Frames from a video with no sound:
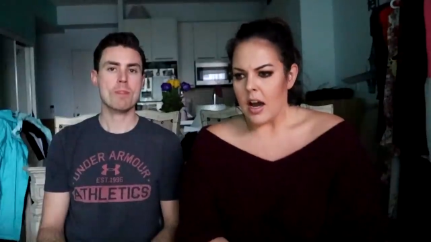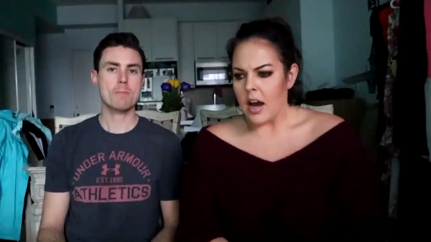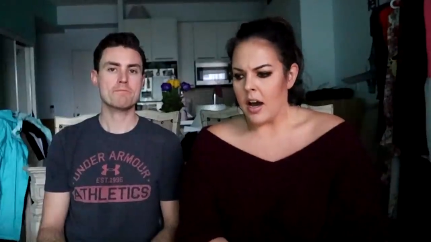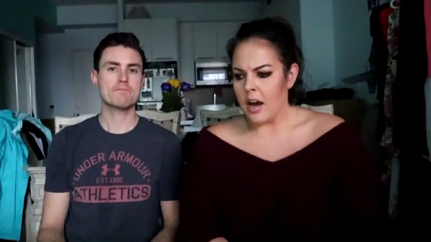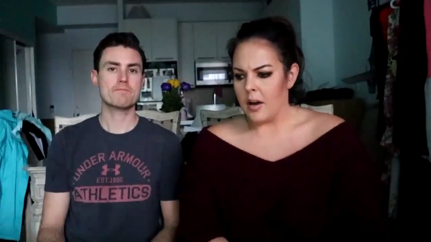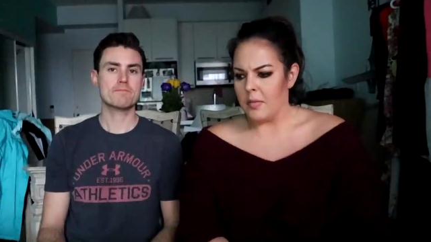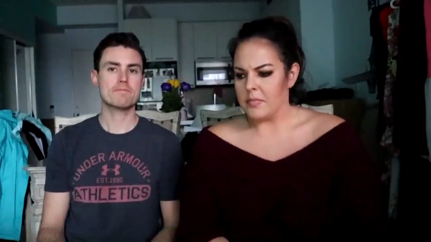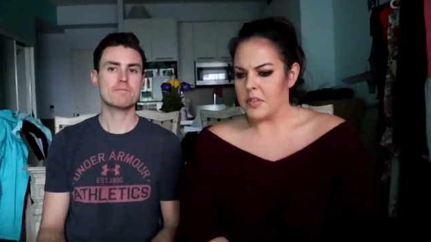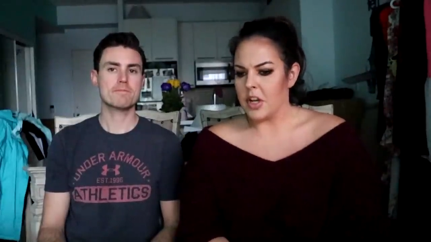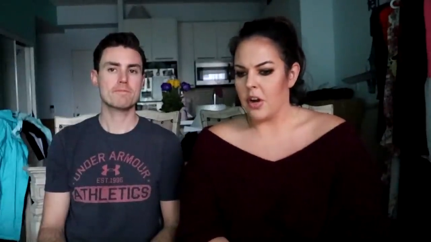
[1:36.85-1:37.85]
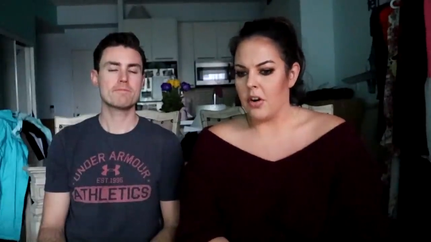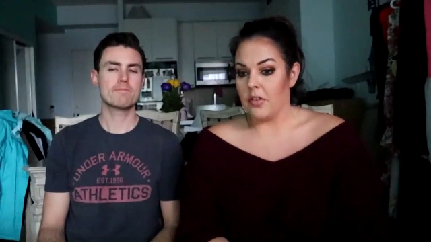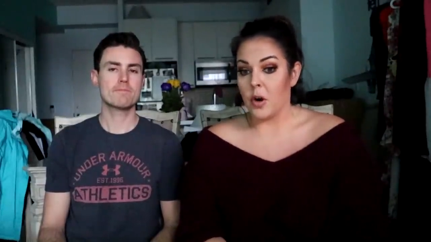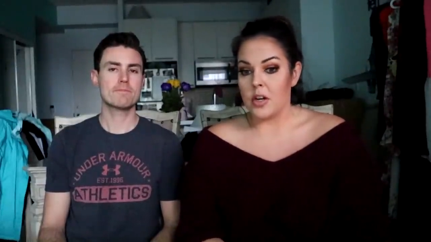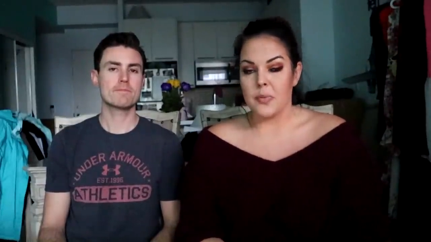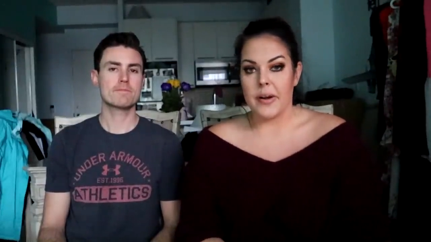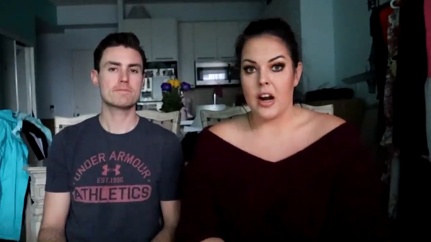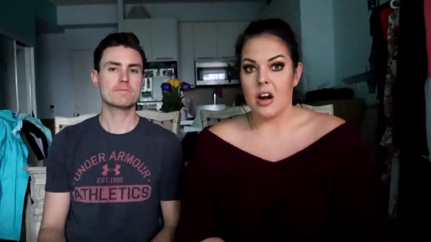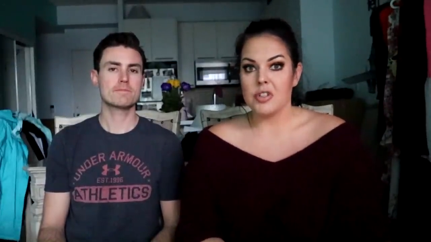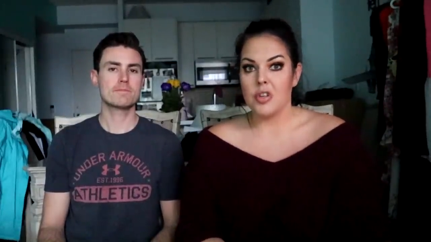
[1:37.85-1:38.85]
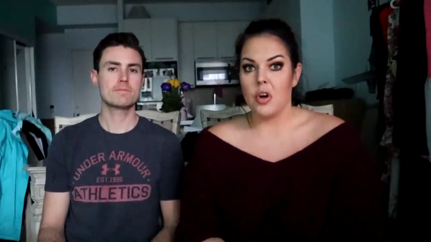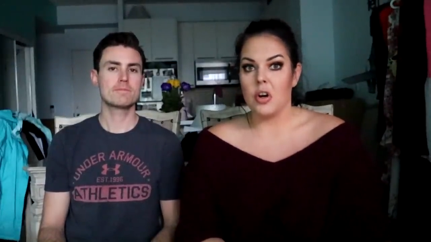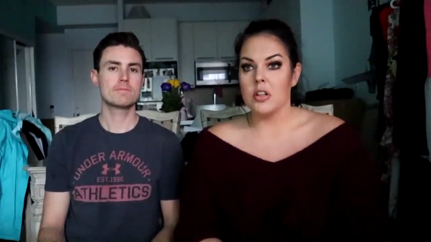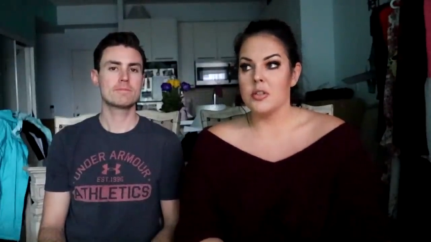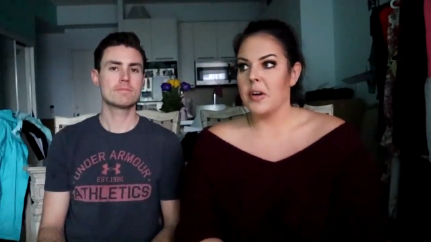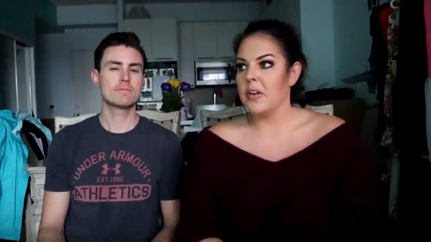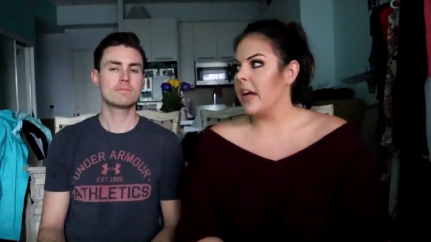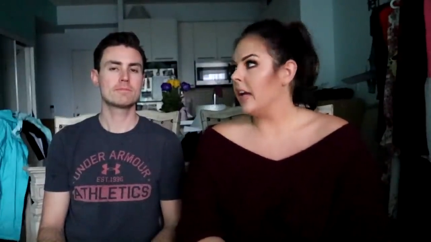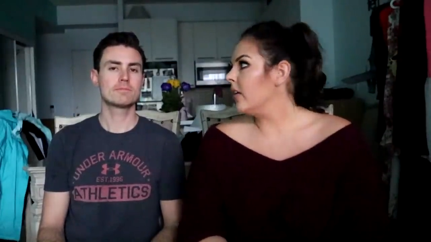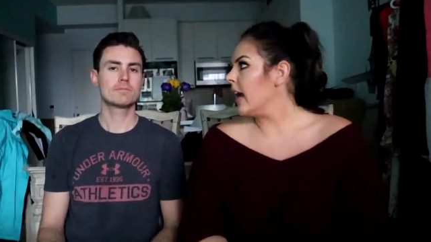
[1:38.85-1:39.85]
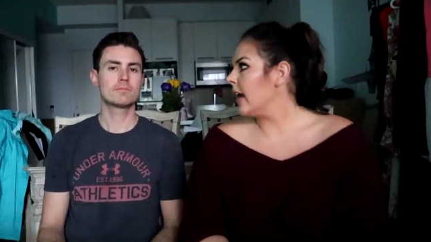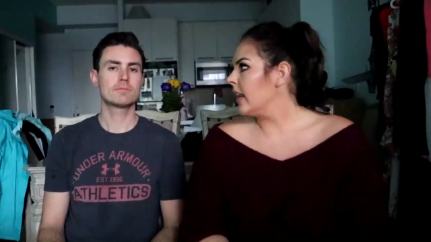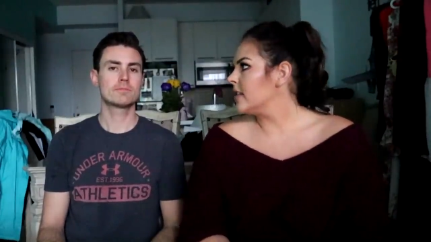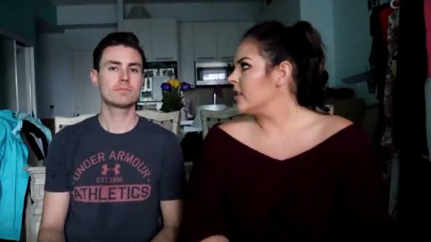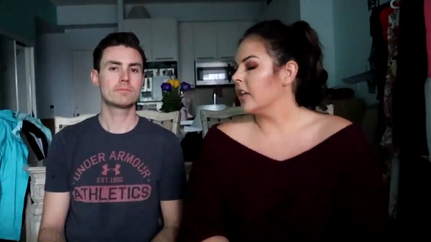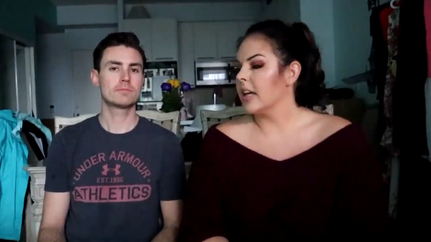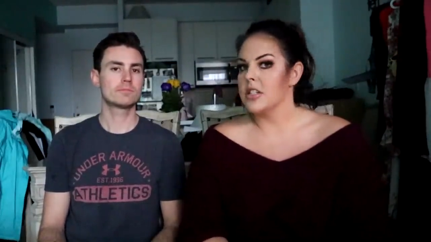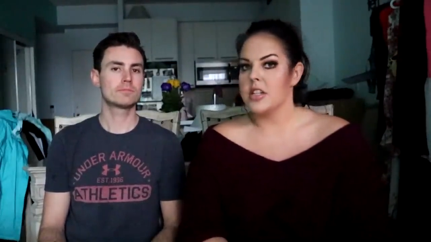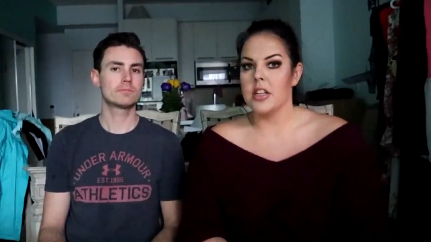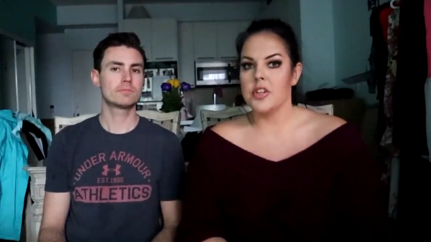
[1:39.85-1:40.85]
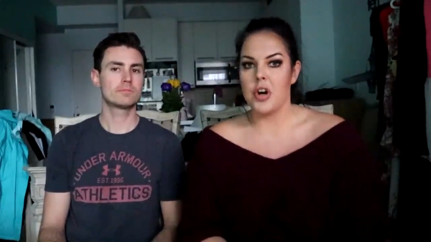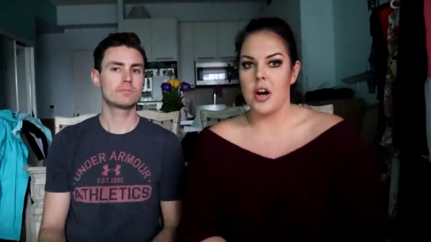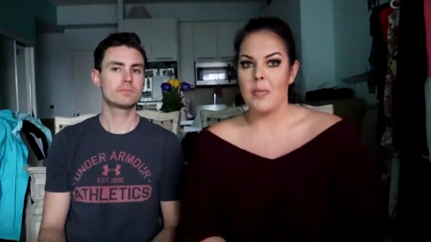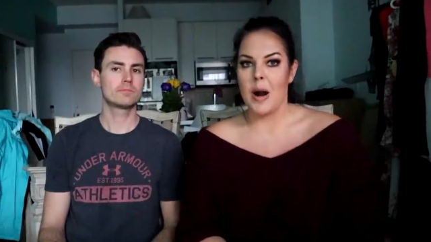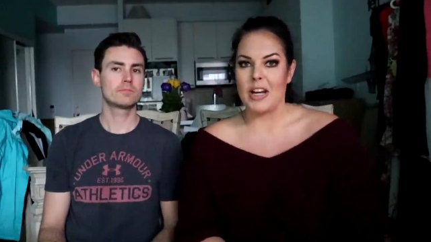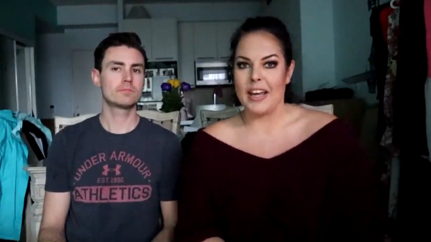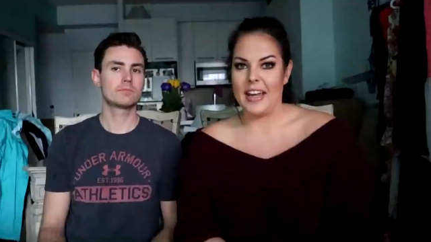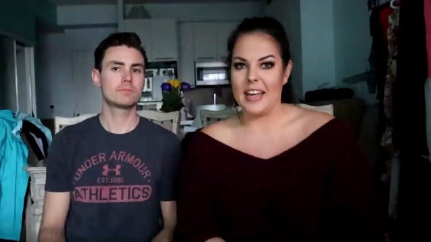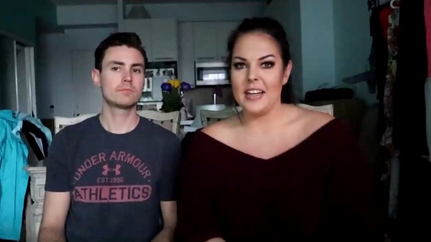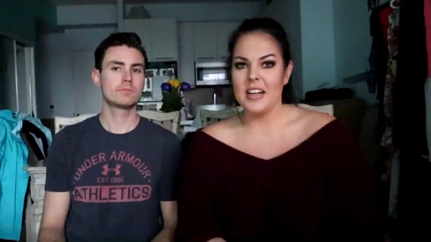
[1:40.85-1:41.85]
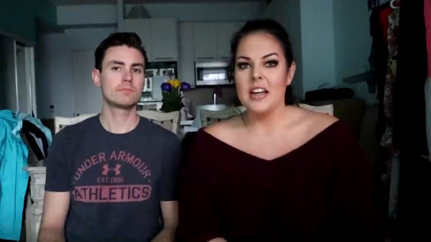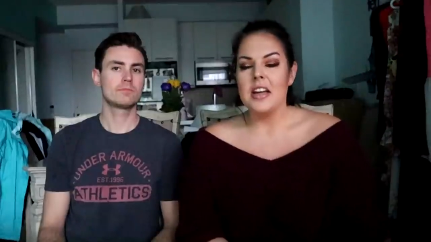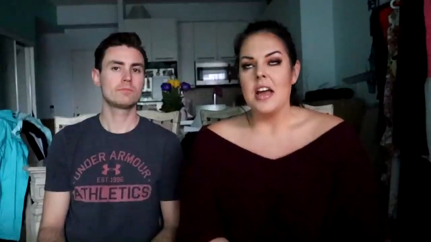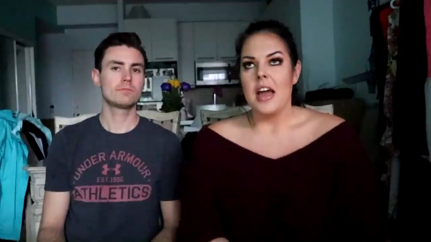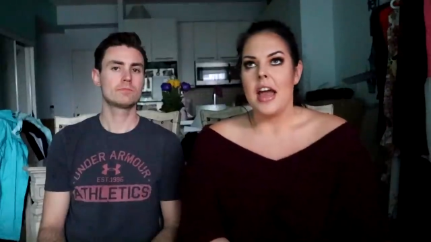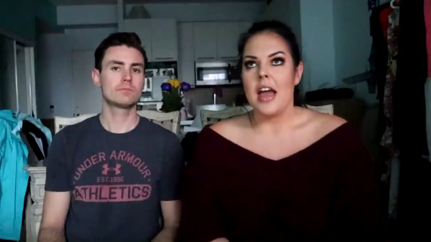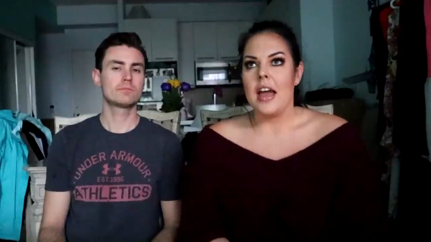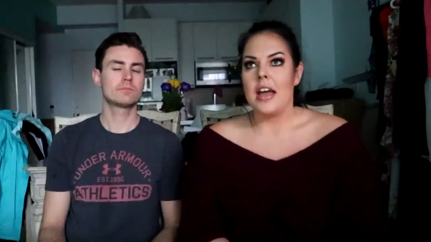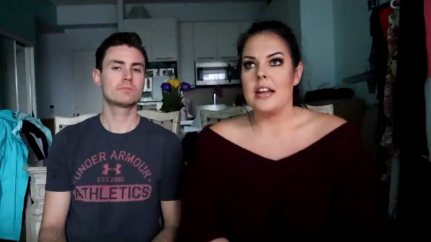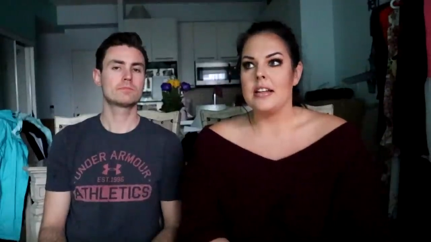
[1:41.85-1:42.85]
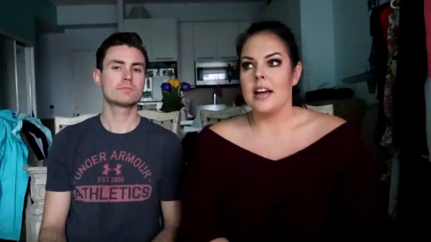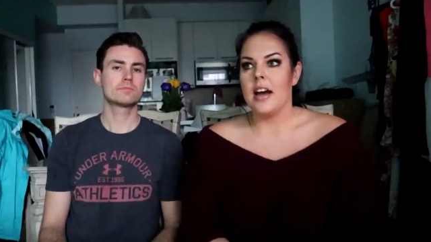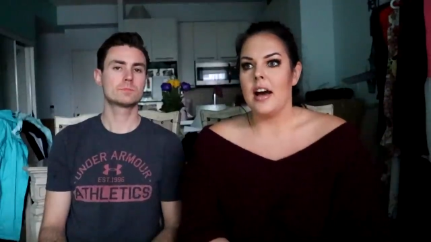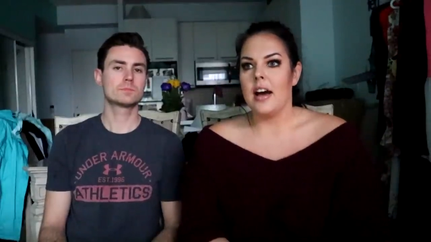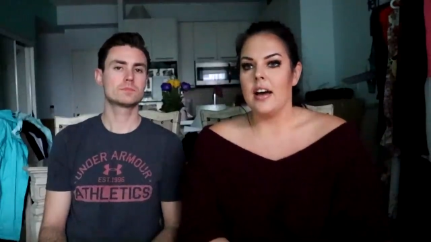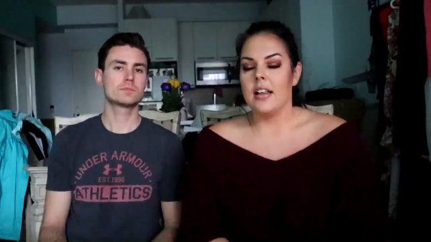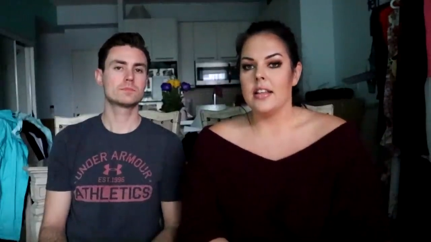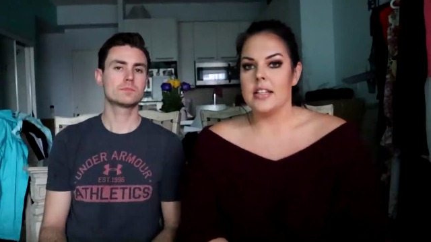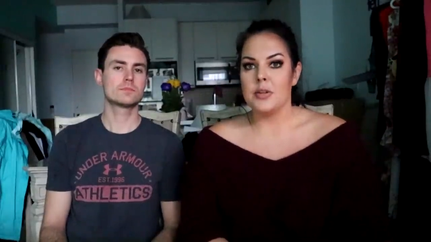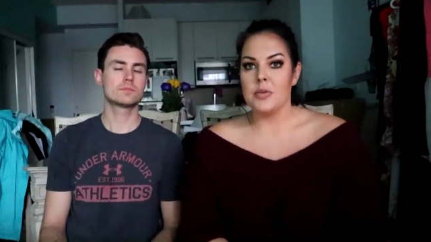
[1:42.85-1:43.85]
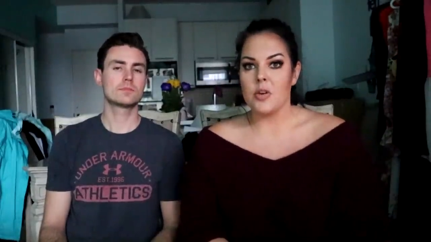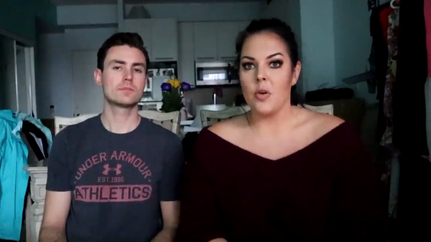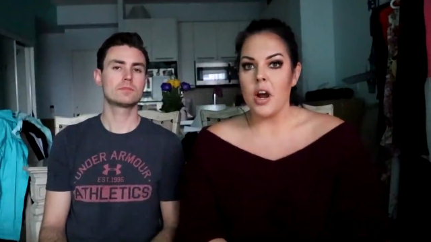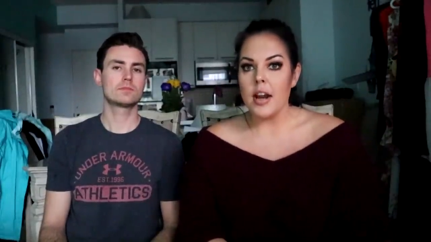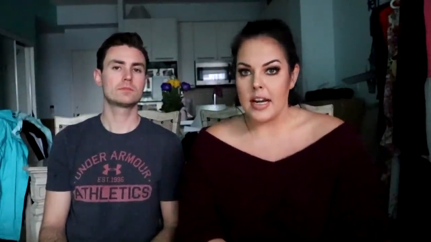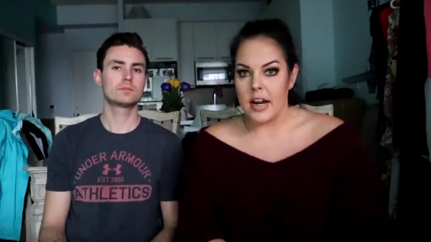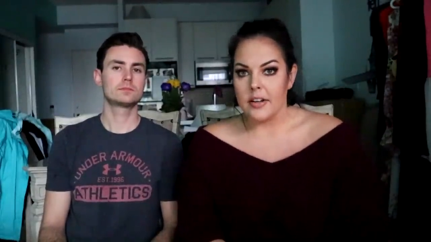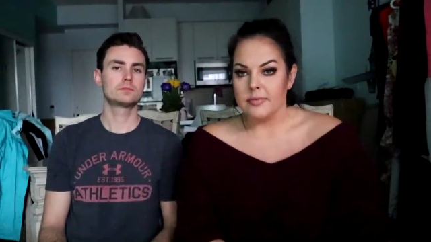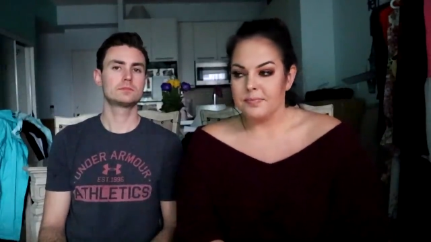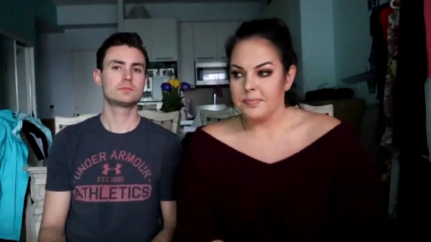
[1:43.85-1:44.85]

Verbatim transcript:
Speaker 1: Um, so of course when our house sold, we were like, okay, let's look into the Toronto market and uh, let's see what's going on here.